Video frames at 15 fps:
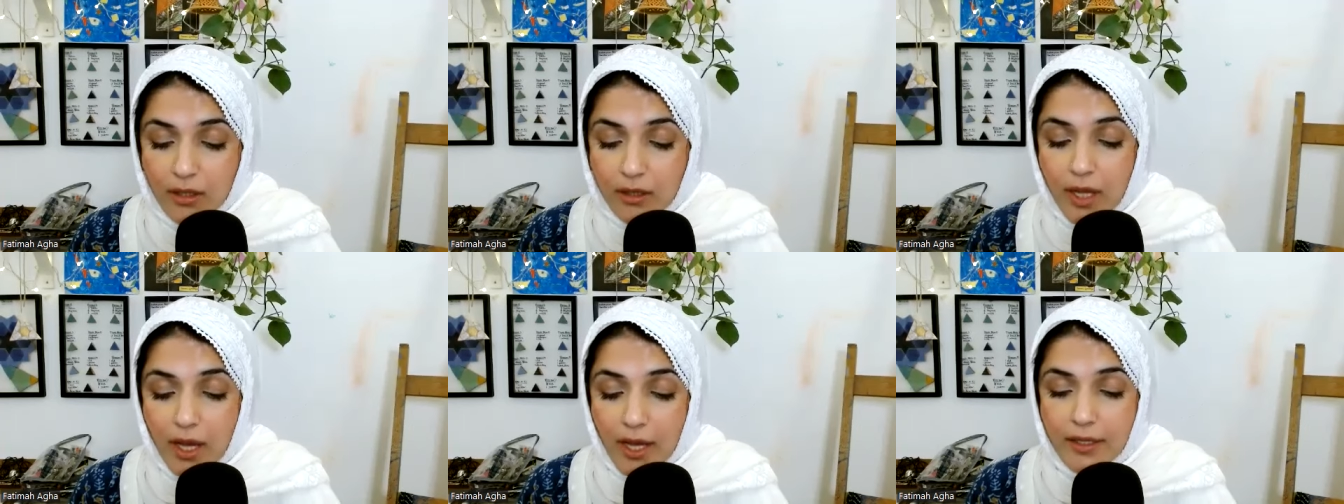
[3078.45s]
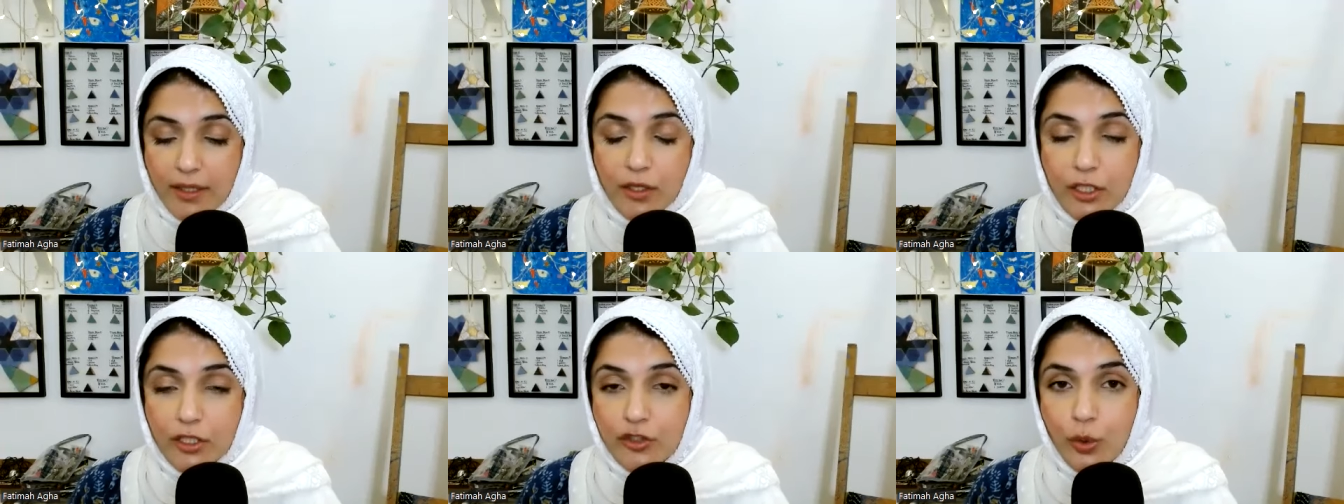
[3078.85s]
that
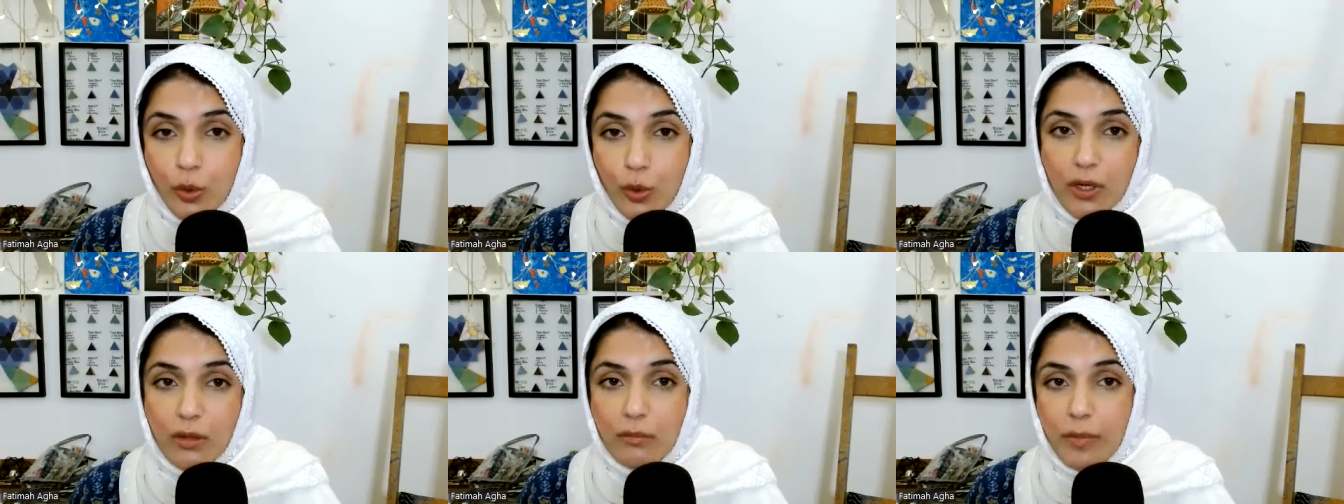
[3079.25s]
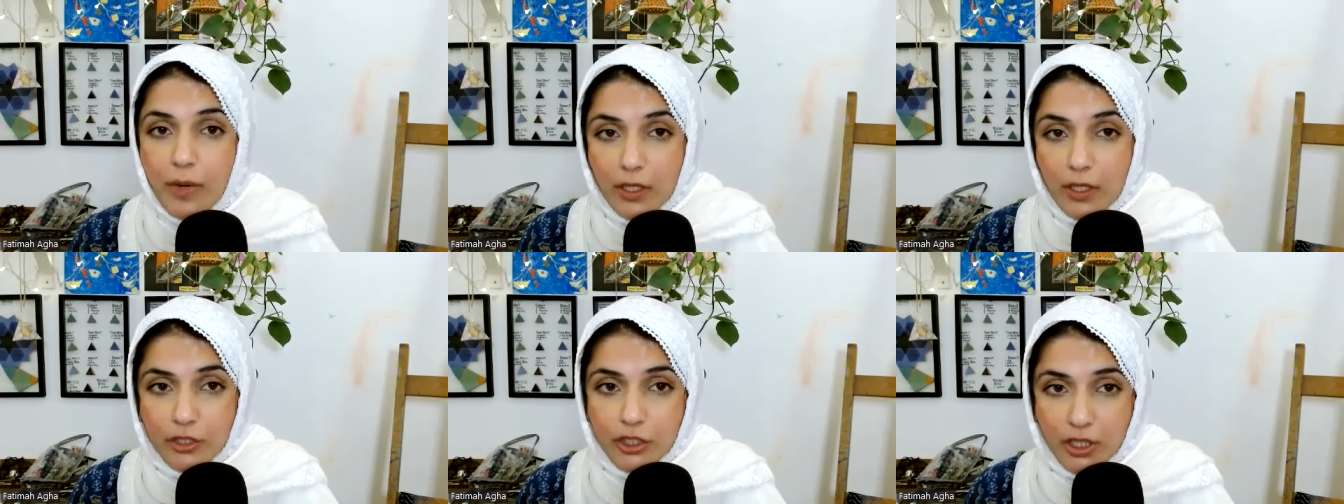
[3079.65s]
there is no
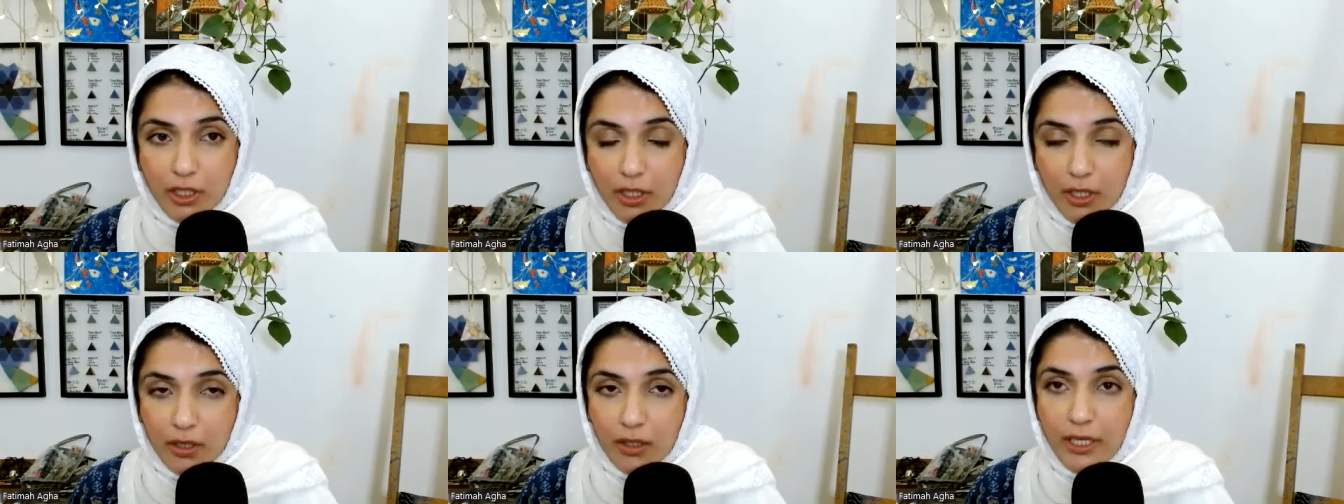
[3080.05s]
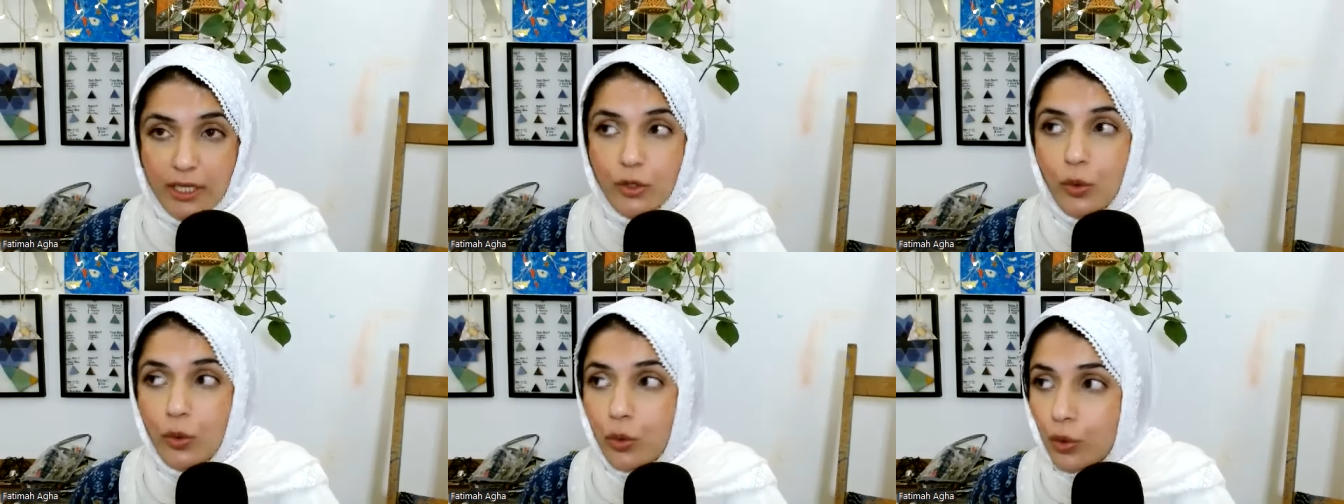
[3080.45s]
compulsion
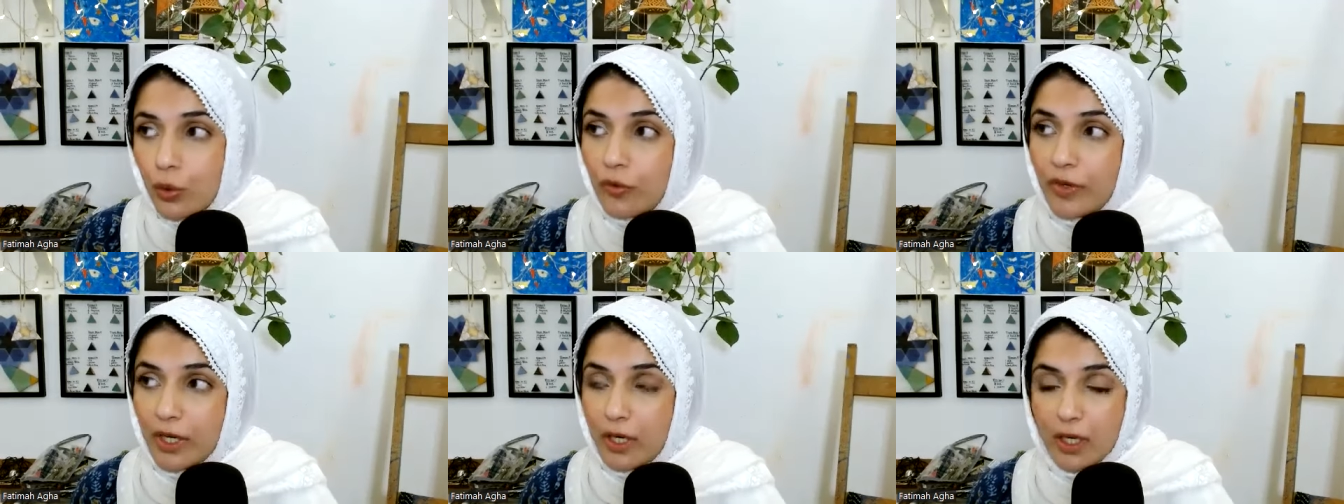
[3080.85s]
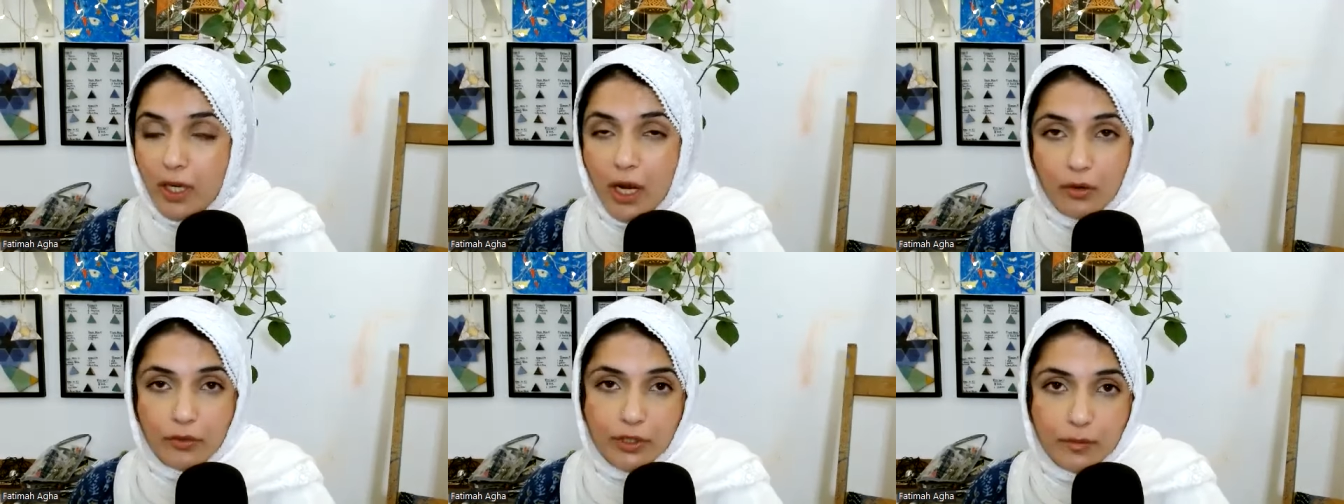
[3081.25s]
in who we are
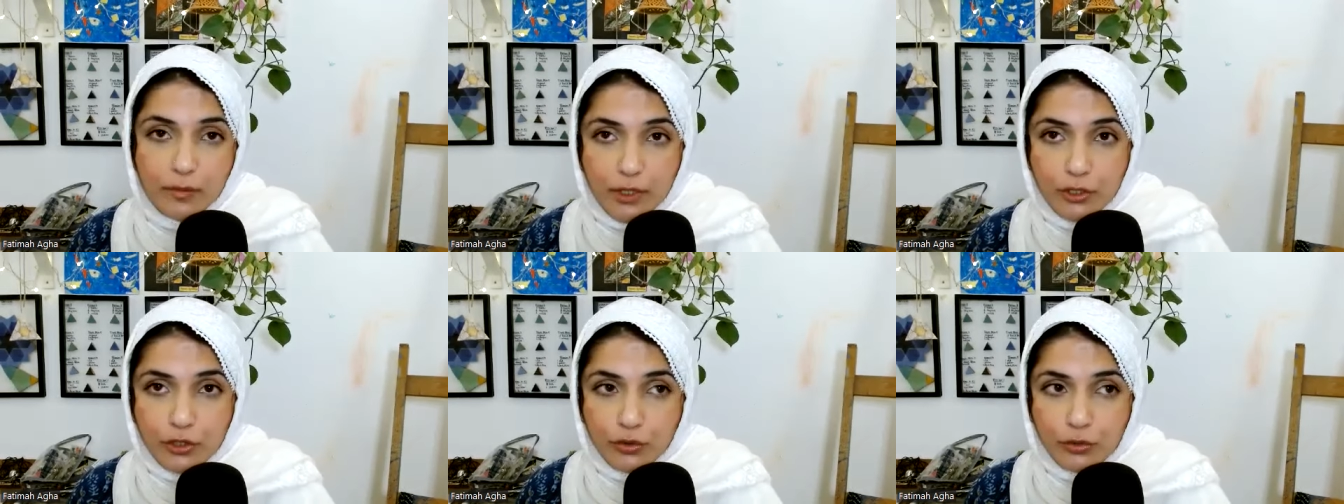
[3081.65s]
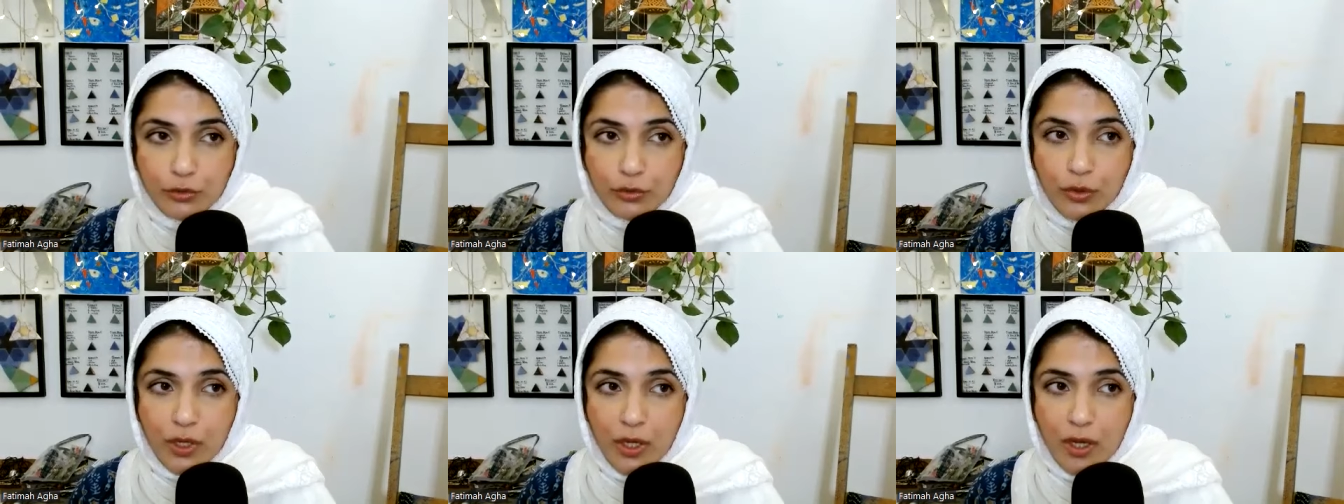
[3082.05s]
accountable
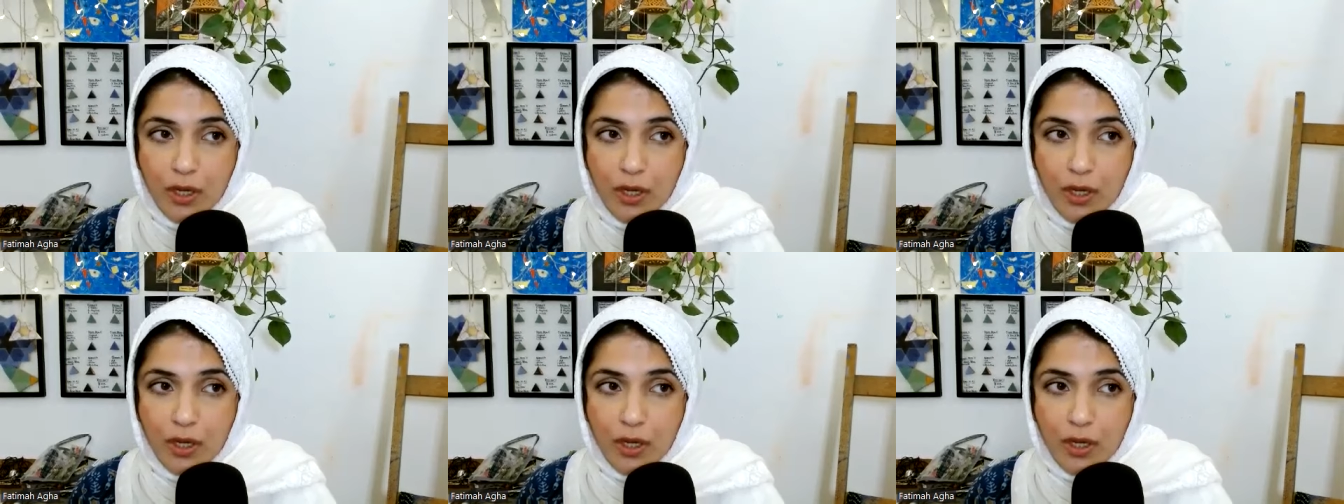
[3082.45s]
to.